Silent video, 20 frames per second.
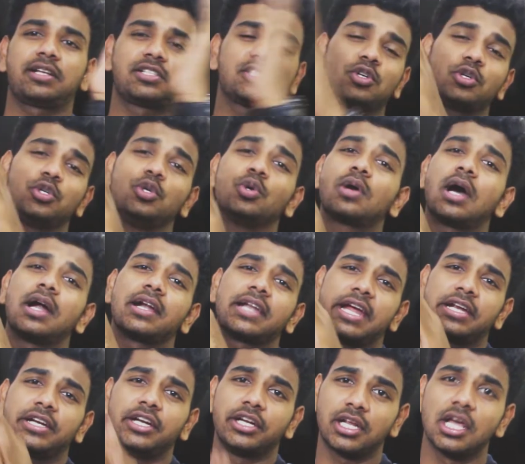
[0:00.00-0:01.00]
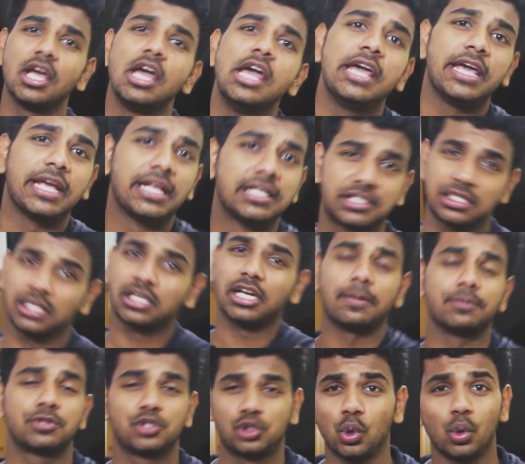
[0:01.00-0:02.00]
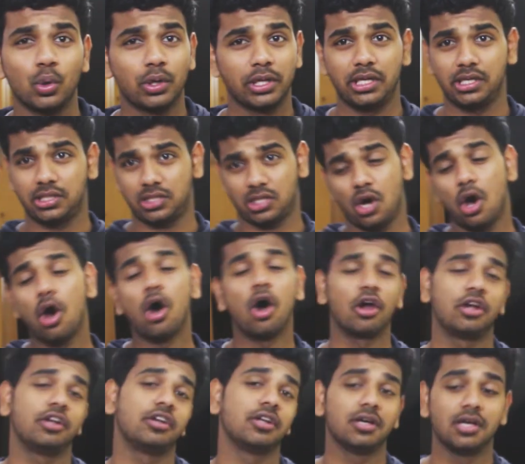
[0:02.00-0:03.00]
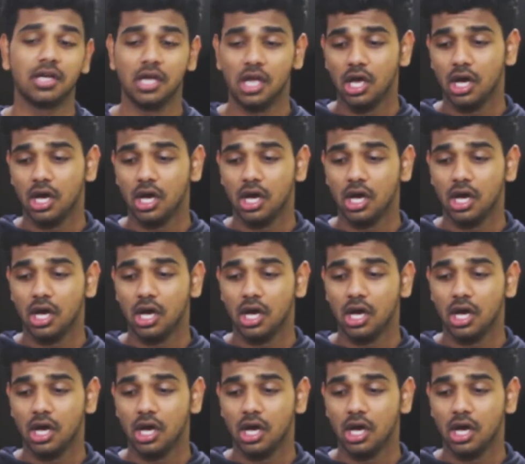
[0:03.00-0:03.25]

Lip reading: So you can't edit Instagram stories on